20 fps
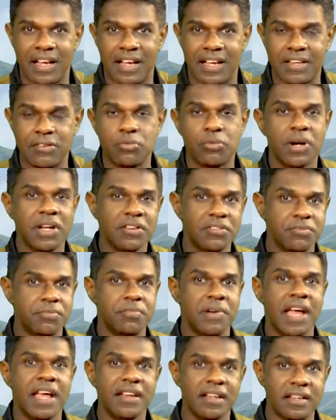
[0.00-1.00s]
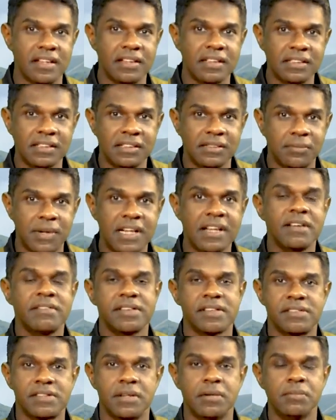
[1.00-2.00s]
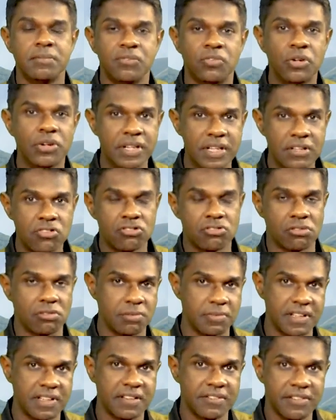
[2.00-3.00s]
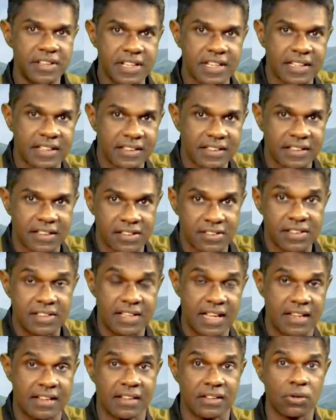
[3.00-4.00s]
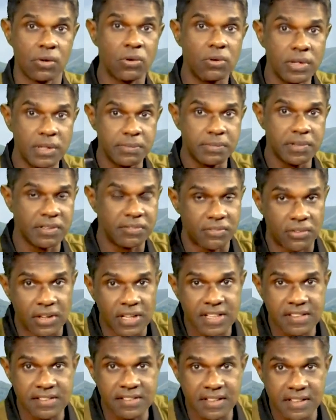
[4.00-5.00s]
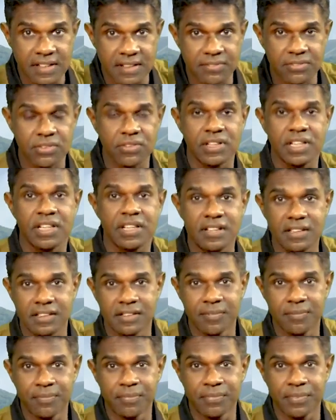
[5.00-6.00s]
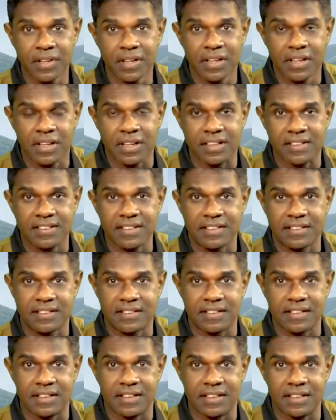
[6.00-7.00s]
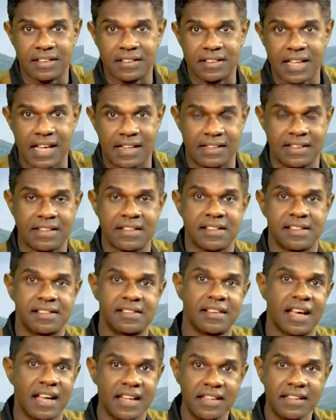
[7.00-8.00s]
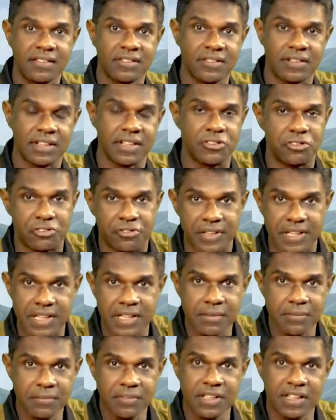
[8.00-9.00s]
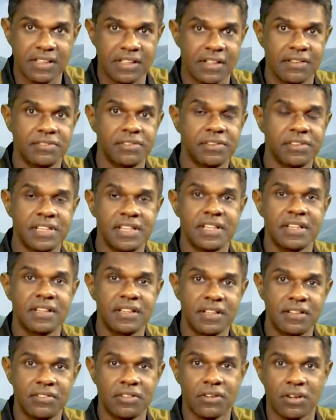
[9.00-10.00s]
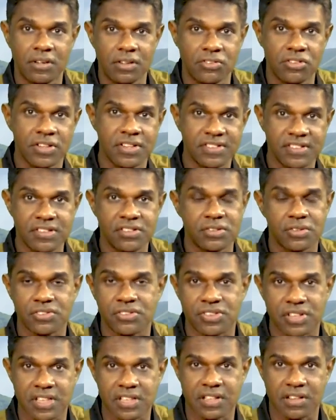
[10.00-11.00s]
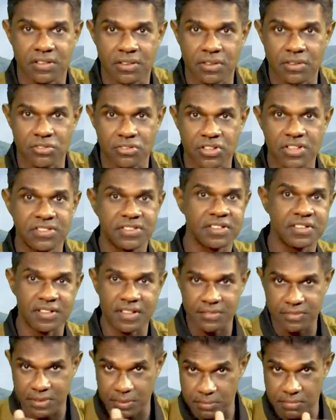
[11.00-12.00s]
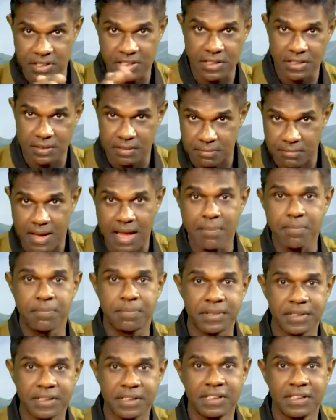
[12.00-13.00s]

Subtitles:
In what mannerism would he show me the way? Is it that an audible voice that I would hear? Is it that in a sight or in a dream that I would hear our Lord Jesus, or see our Lord Jesus giving me a map,